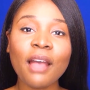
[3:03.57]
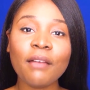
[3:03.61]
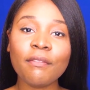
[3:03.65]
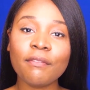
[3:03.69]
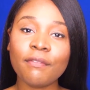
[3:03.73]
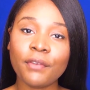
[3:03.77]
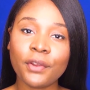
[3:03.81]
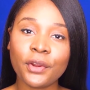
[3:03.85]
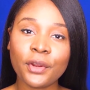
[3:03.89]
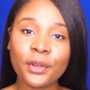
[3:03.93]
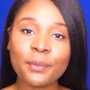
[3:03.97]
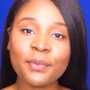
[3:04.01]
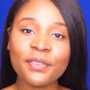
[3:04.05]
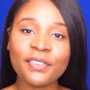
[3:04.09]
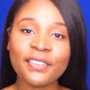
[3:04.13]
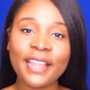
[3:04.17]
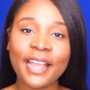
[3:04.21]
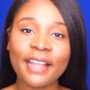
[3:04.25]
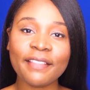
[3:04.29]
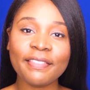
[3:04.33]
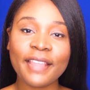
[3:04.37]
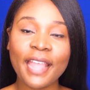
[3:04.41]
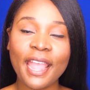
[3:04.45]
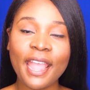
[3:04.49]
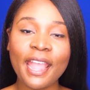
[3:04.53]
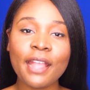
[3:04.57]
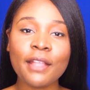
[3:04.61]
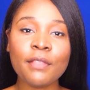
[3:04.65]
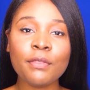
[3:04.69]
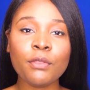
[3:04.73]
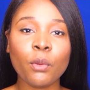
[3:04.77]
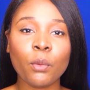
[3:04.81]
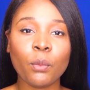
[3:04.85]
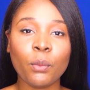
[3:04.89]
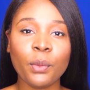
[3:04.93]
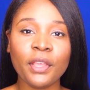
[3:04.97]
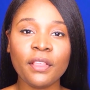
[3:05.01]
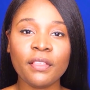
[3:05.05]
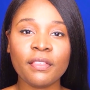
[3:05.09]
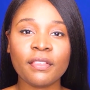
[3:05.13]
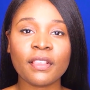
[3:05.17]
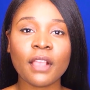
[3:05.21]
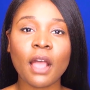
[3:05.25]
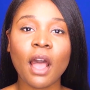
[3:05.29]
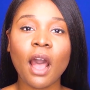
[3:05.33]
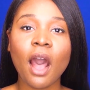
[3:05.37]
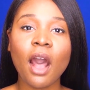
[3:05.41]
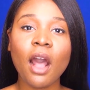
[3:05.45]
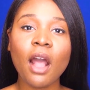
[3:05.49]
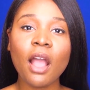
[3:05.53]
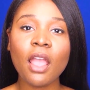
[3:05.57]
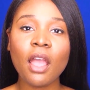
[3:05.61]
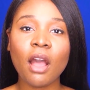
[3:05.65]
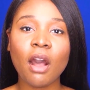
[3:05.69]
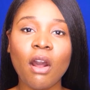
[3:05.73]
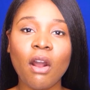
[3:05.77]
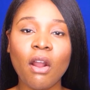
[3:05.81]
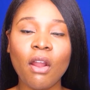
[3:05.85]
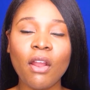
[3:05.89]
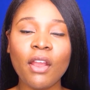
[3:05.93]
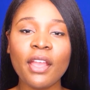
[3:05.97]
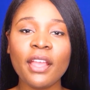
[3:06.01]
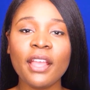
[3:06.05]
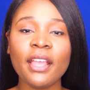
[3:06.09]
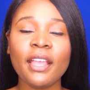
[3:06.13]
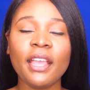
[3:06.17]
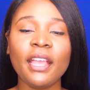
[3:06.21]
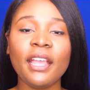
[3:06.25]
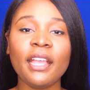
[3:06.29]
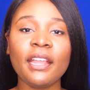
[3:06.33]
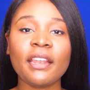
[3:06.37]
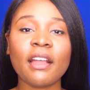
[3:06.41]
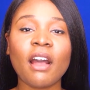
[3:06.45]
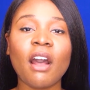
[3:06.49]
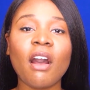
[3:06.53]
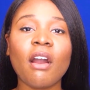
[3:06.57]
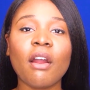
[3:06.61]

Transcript: you have verbs that end with IR